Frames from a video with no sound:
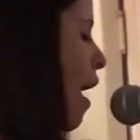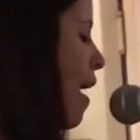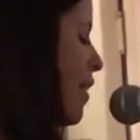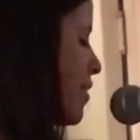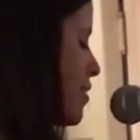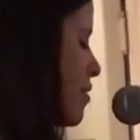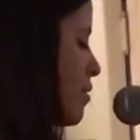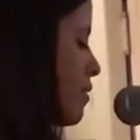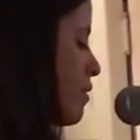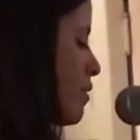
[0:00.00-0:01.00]
eyes.
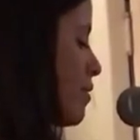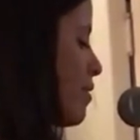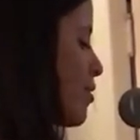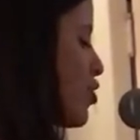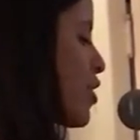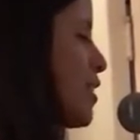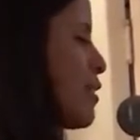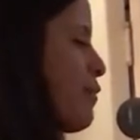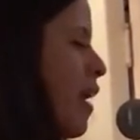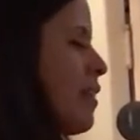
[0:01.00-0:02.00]
She
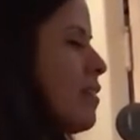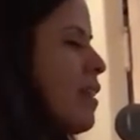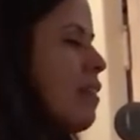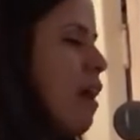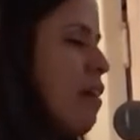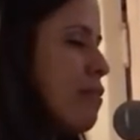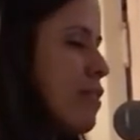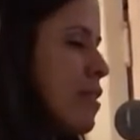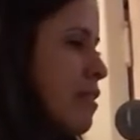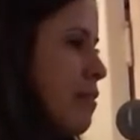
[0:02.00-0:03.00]
is finally loved.